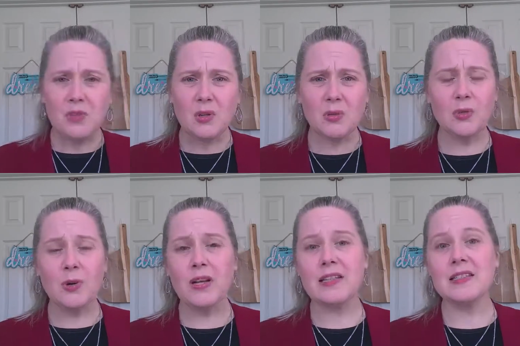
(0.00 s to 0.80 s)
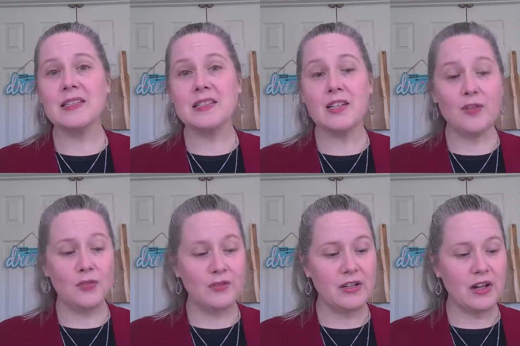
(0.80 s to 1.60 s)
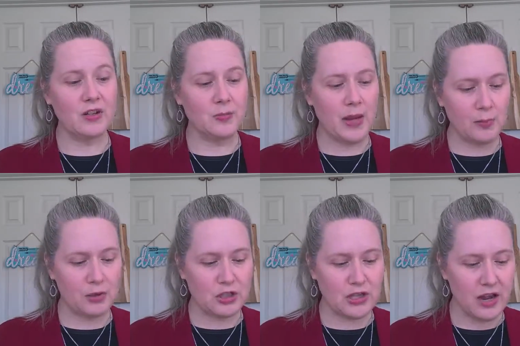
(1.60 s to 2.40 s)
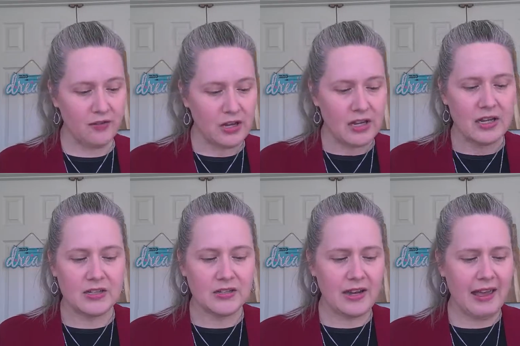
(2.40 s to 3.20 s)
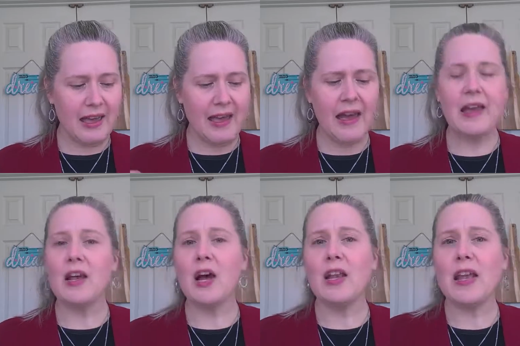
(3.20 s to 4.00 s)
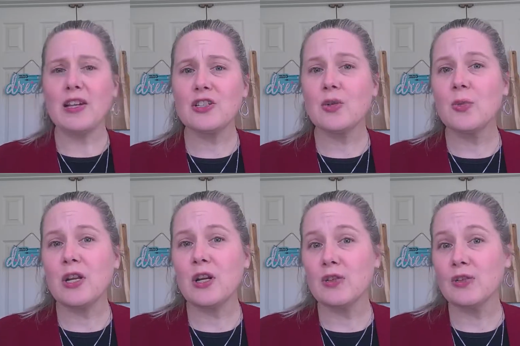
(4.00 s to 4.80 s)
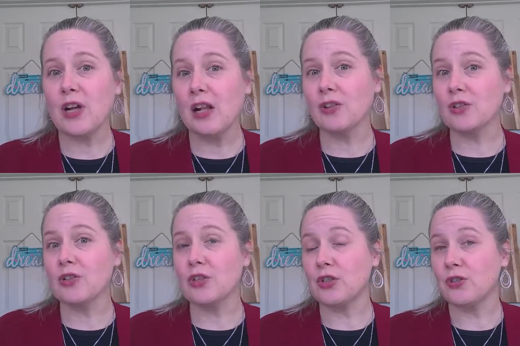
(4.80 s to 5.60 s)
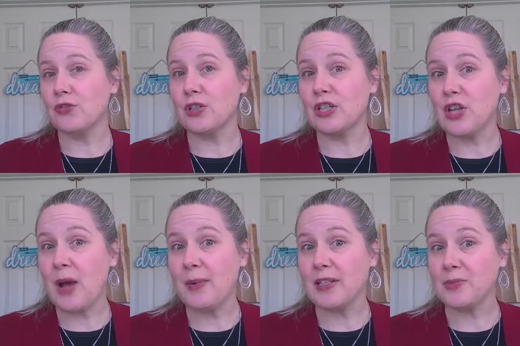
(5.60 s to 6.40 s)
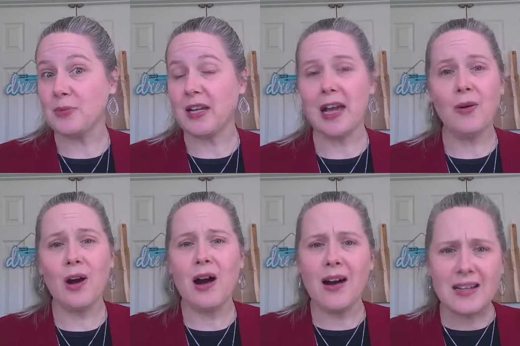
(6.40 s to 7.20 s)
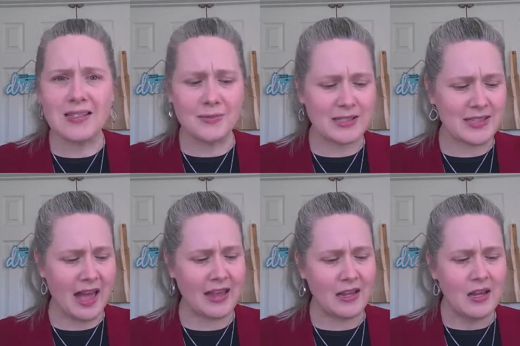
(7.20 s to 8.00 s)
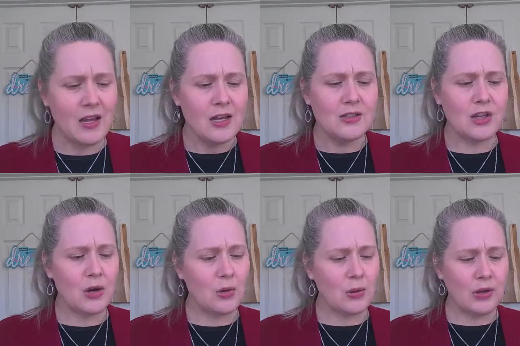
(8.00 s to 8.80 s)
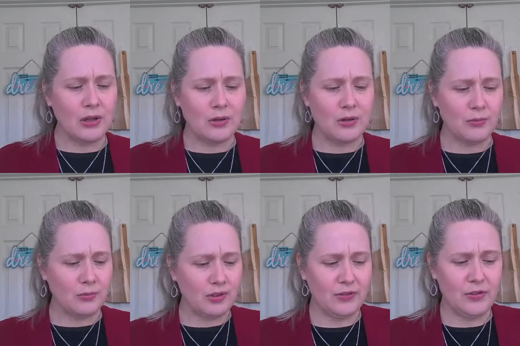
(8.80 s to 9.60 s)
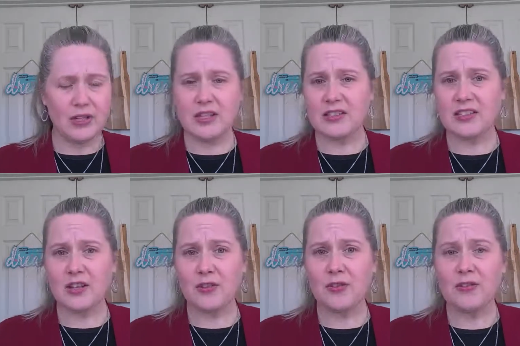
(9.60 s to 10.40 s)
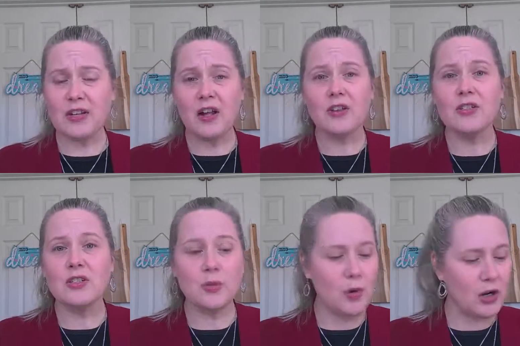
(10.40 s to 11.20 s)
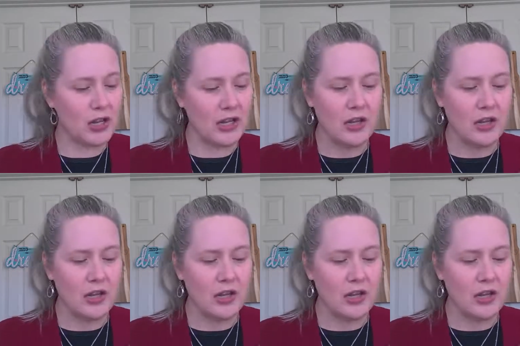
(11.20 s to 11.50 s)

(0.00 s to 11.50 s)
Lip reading: When your party gets to $650, Pampered Chef is going to add an extra $100 to your free shopping spree. How awesome is that? So, if you hit $650 in your party,